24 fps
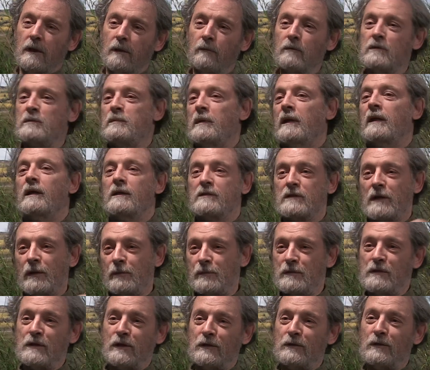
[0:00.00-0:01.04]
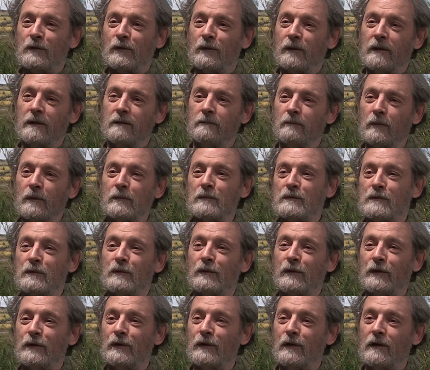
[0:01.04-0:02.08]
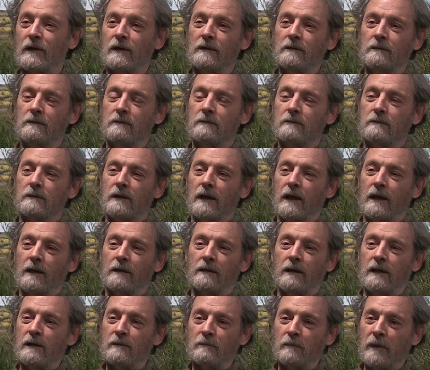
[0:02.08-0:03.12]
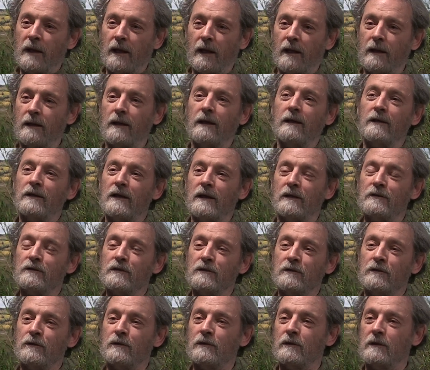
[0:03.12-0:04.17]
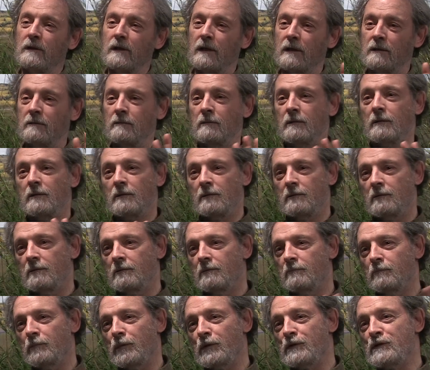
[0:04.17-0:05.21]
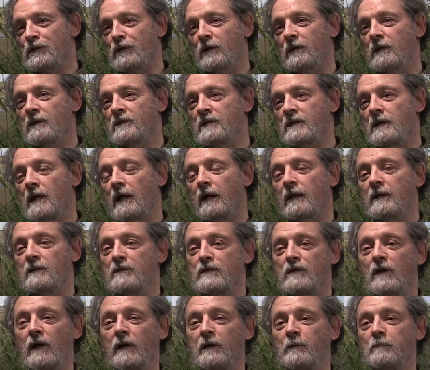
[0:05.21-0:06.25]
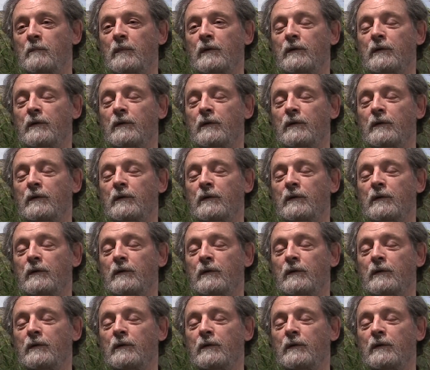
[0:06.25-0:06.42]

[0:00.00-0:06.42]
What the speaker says: It was because I was ignoring what was going on and didn't pay any attention to it and pushed it aside as not